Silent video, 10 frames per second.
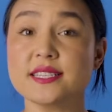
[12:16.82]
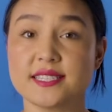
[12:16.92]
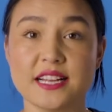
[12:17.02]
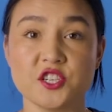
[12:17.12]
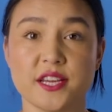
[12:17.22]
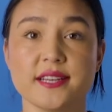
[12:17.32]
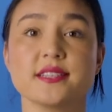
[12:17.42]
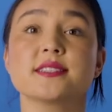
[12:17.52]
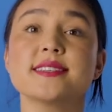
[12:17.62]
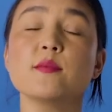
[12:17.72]
extension,
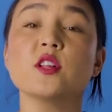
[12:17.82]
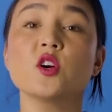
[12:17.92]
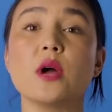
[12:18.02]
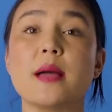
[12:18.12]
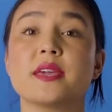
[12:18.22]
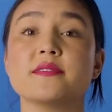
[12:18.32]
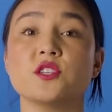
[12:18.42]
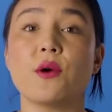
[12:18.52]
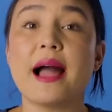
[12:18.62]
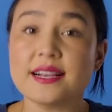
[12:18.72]
SimilarWeb gives
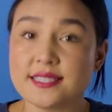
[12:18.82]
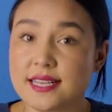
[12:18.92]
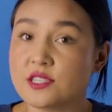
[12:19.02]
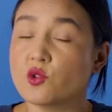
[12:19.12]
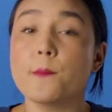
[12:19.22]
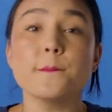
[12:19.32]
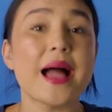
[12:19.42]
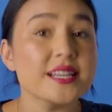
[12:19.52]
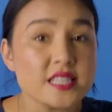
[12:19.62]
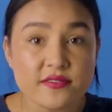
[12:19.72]
you access to a
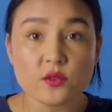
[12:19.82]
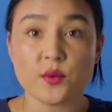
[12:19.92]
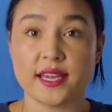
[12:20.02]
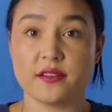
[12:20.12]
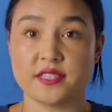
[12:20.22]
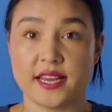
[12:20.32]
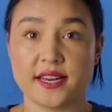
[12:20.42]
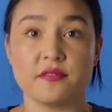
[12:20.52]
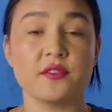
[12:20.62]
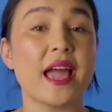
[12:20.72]
massive array of
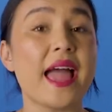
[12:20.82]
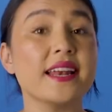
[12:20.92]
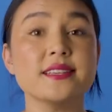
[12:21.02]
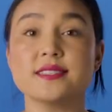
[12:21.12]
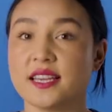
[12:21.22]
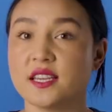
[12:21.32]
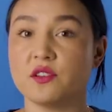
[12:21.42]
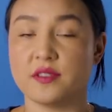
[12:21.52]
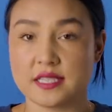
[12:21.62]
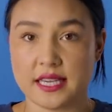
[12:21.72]
data for any site
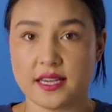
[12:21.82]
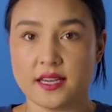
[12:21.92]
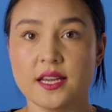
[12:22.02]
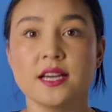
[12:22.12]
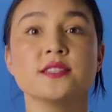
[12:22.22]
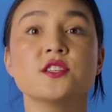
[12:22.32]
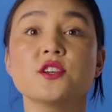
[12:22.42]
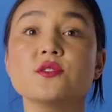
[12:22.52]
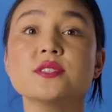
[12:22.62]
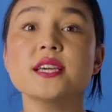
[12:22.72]
you visit to
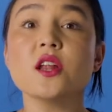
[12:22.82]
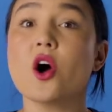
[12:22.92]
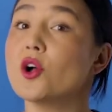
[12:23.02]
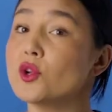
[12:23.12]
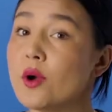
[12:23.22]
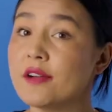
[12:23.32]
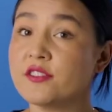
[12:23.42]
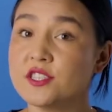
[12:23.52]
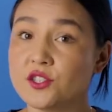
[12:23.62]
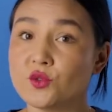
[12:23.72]
use it, all you have
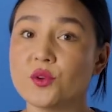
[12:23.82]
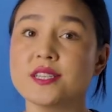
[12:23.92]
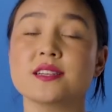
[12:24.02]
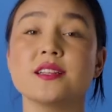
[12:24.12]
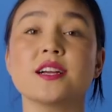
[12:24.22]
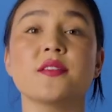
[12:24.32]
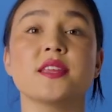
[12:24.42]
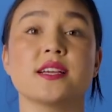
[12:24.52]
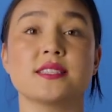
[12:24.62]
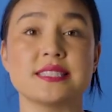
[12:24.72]
to do is click on
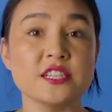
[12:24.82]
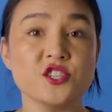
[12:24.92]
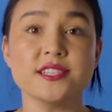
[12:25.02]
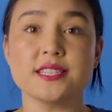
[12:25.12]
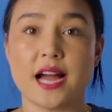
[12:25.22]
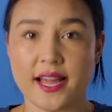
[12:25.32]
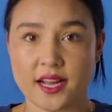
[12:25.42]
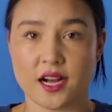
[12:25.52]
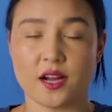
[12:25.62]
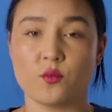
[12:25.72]
the extensions
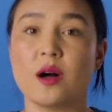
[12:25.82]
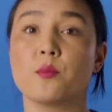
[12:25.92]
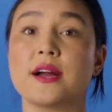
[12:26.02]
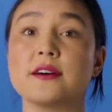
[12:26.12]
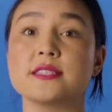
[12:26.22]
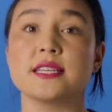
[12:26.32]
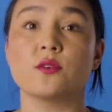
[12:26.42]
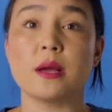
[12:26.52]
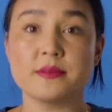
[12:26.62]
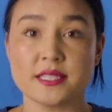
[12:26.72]
icon while browsing a
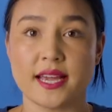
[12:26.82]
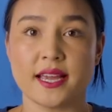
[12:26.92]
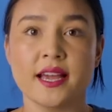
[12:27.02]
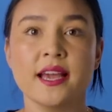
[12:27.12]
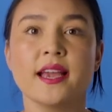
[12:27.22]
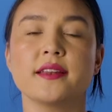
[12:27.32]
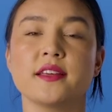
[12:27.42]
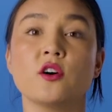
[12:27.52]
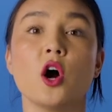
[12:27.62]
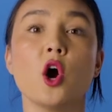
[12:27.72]
website, and
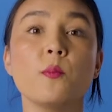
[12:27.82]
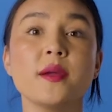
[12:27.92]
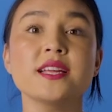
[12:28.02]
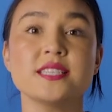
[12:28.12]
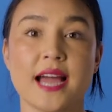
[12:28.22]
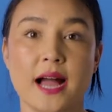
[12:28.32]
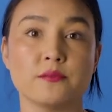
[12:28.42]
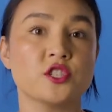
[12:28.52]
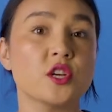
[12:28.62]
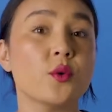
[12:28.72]
it'll open a
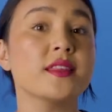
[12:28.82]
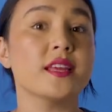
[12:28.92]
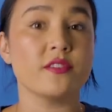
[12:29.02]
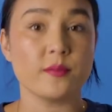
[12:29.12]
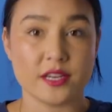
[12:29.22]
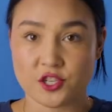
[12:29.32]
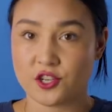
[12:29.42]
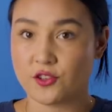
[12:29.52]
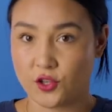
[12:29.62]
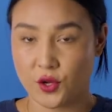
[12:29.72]
tab showing the information
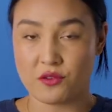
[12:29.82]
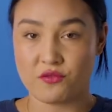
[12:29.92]
you're looking